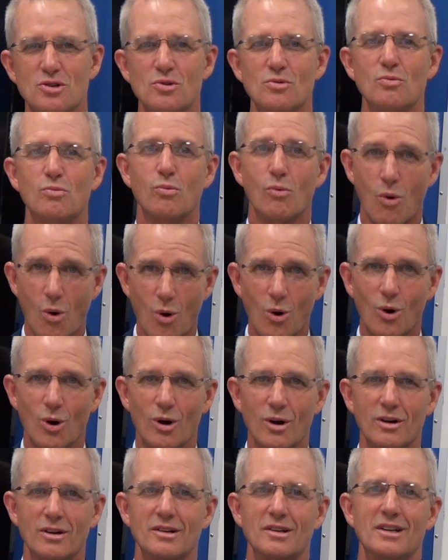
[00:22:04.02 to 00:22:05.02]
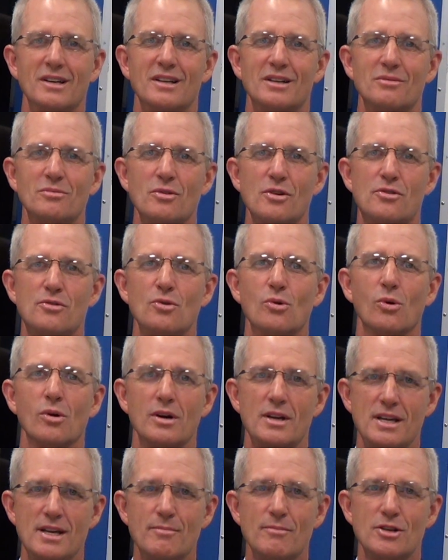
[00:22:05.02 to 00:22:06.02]
to war with
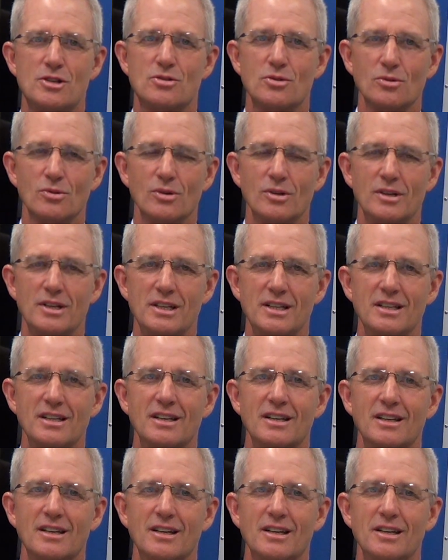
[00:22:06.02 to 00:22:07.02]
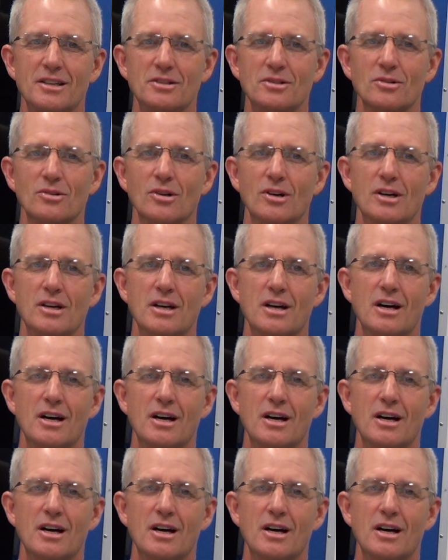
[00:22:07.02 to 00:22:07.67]
your immaturity and your